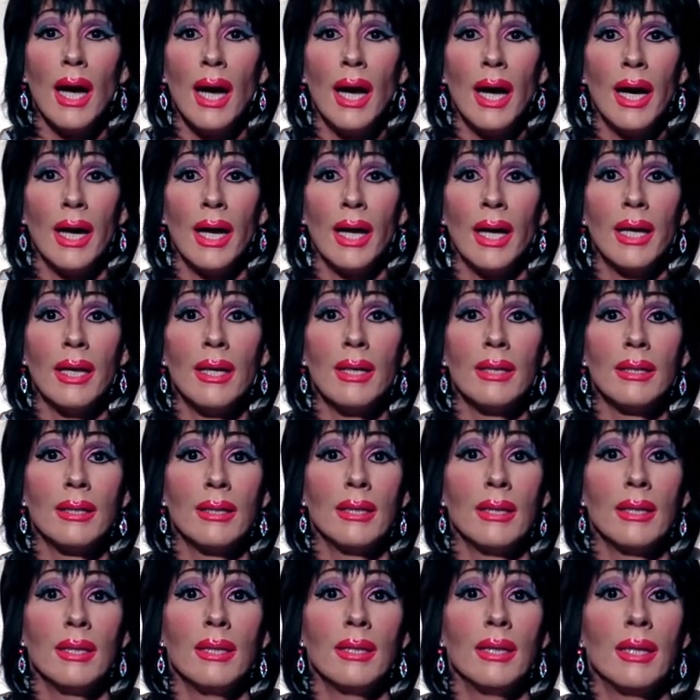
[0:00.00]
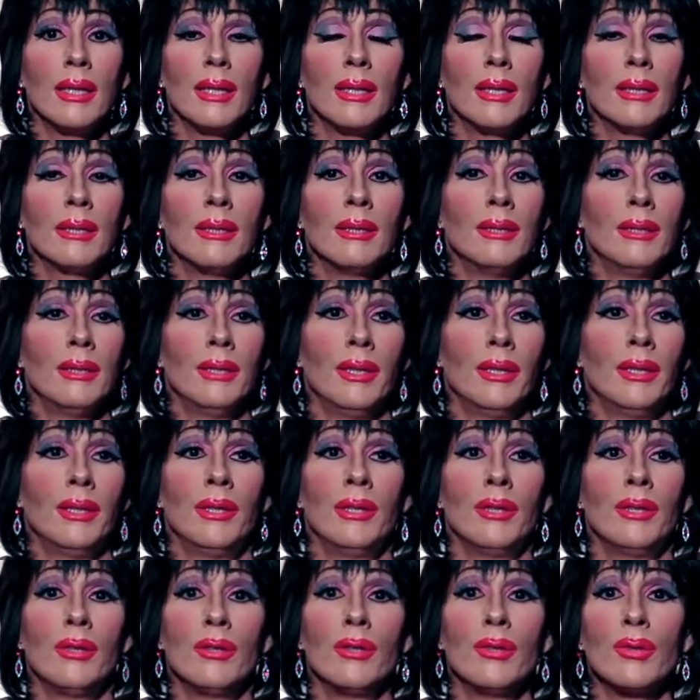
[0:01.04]
I, like an
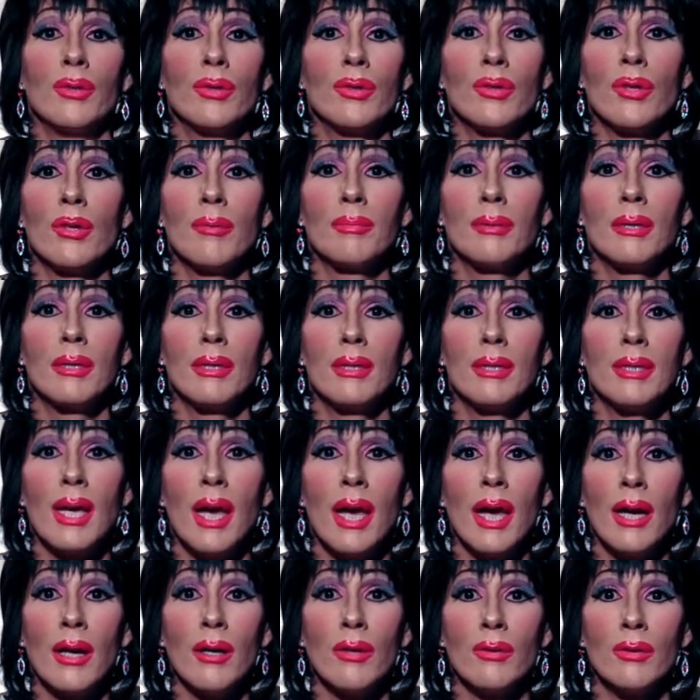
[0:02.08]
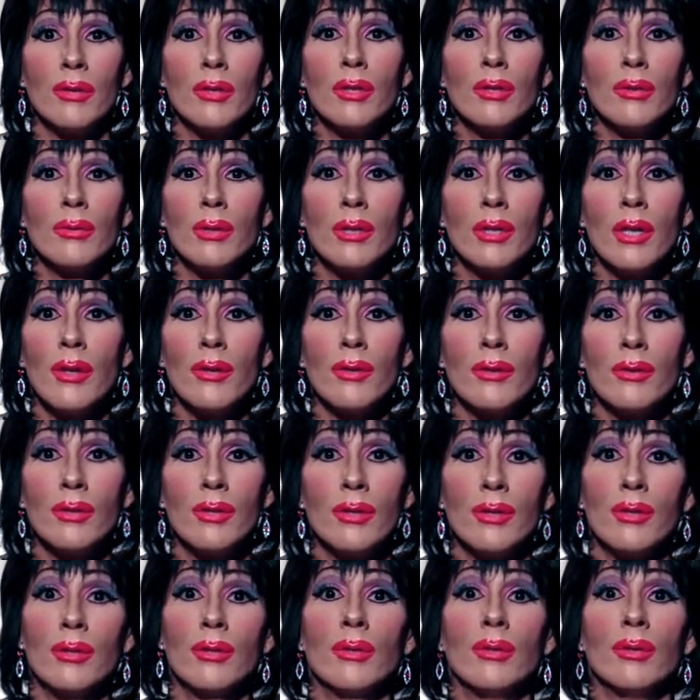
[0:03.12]
usurped town to
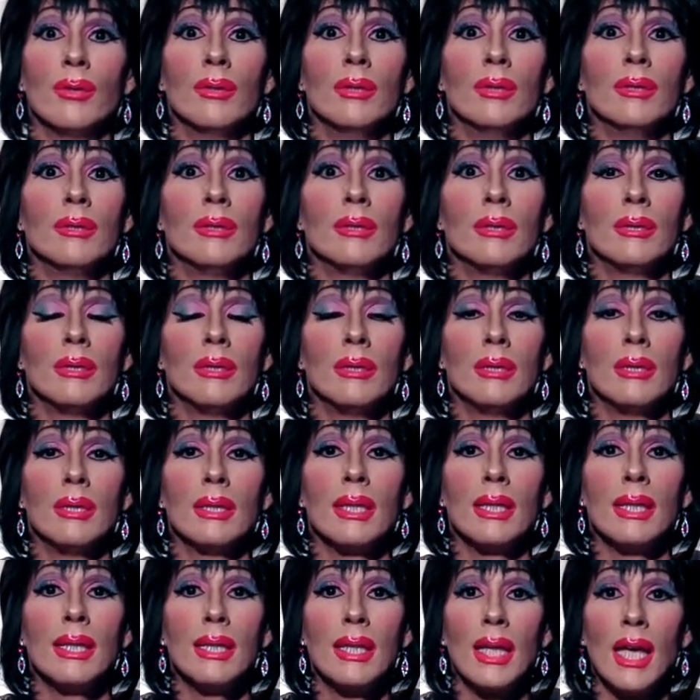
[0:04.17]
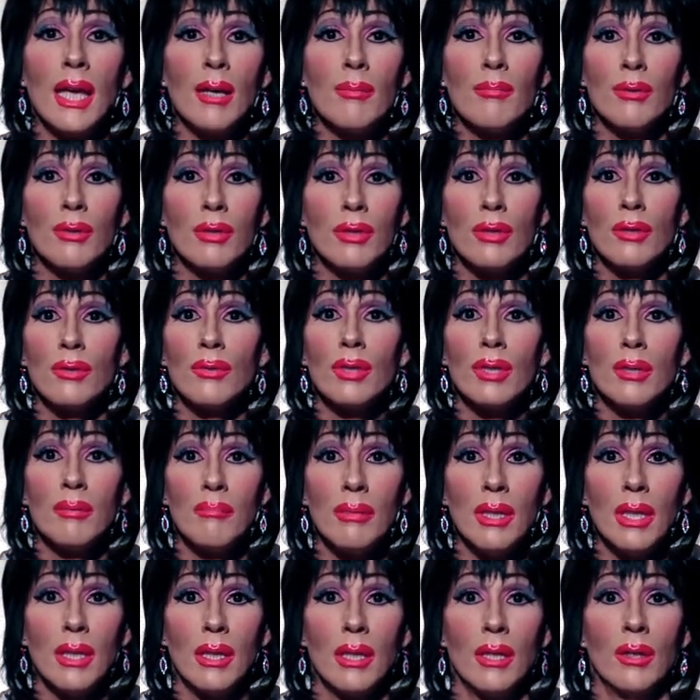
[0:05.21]
another do, labor to
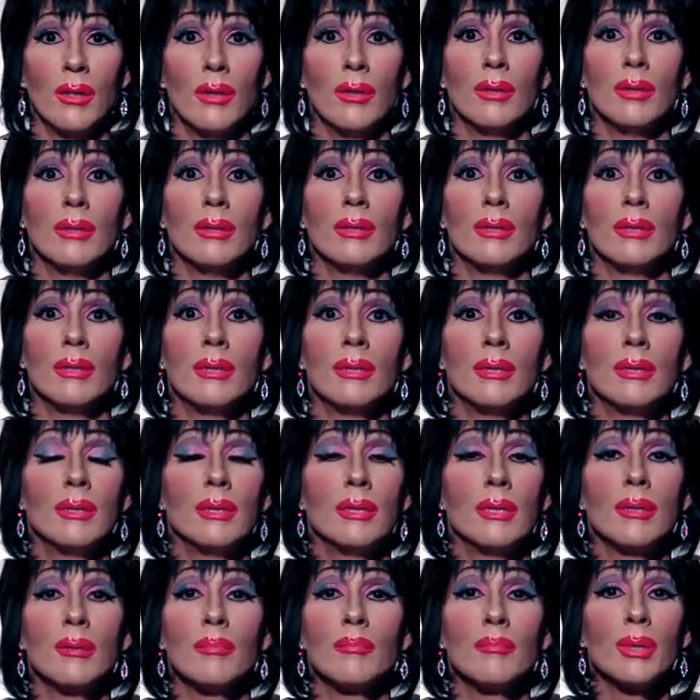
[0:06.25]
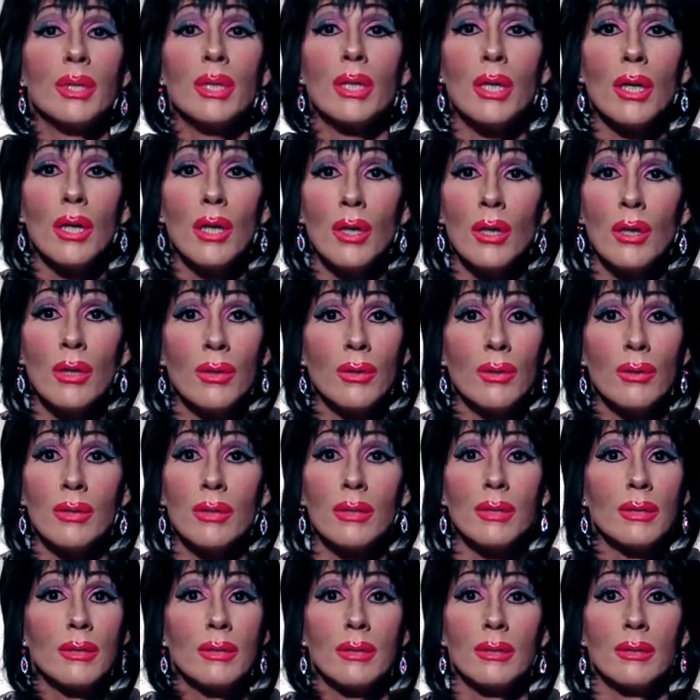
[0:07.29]
admit you, but
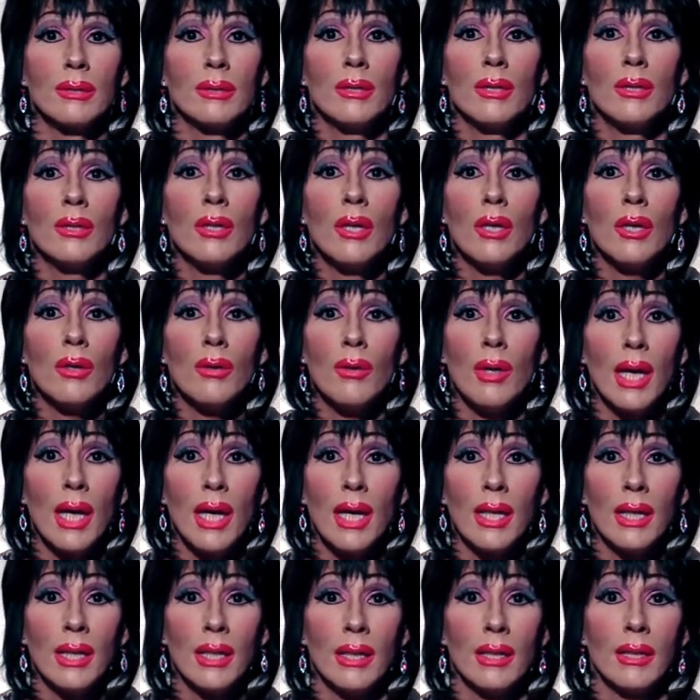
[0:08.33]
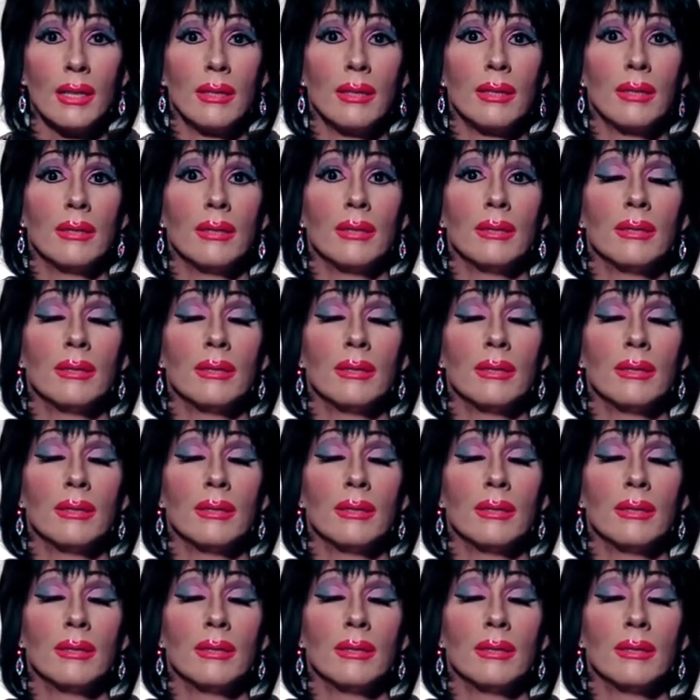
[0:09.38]
oh, to no end.